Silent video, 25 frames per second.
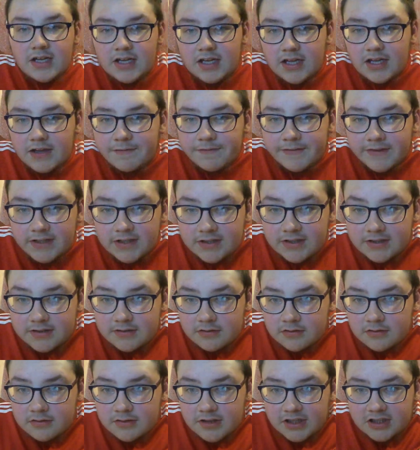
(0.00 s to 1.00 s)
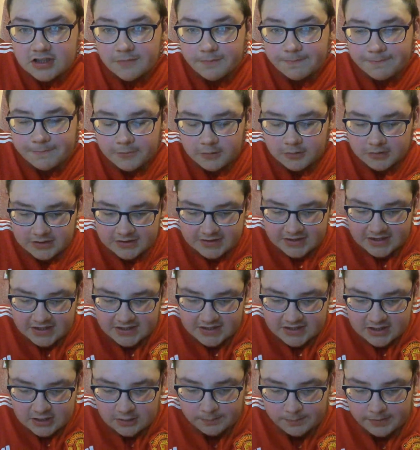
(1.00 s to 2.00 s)
If United don't get top 4 this
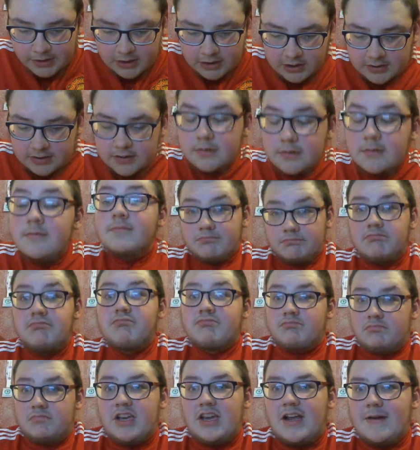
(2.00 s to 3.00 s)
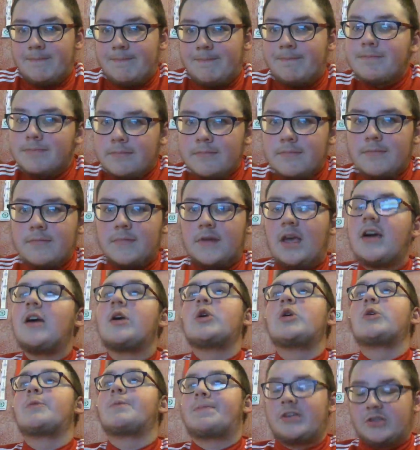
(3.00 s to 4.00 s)
season, they'll be gone. Yep. I
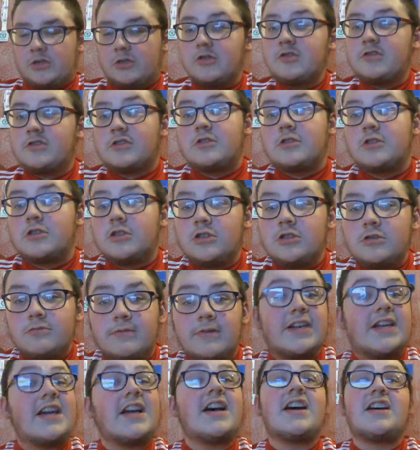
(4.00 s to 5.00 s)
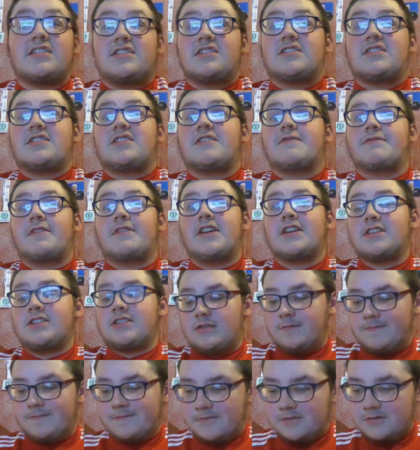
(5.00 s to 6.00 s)
hope he does go, regardless if we get
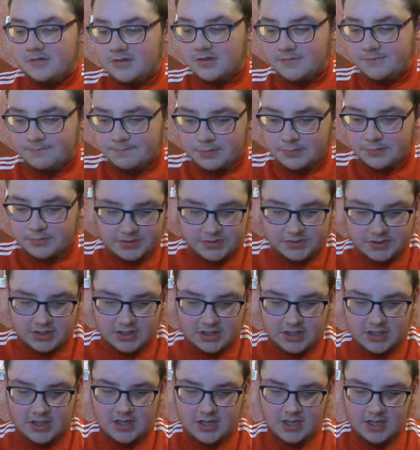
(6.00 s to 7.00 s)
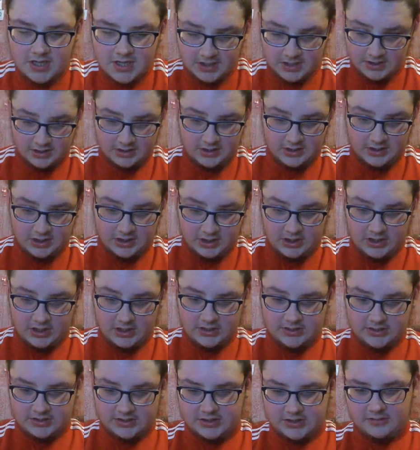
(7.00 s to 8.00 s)
top 4 or not. But,
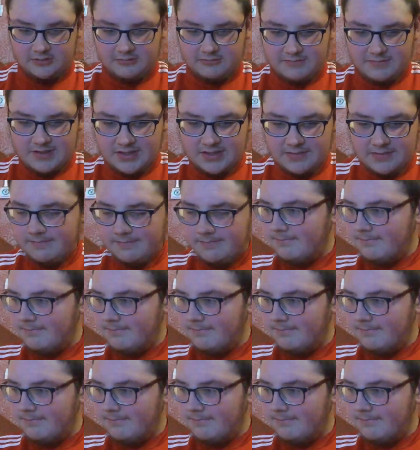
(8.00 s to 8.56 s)
excuse me.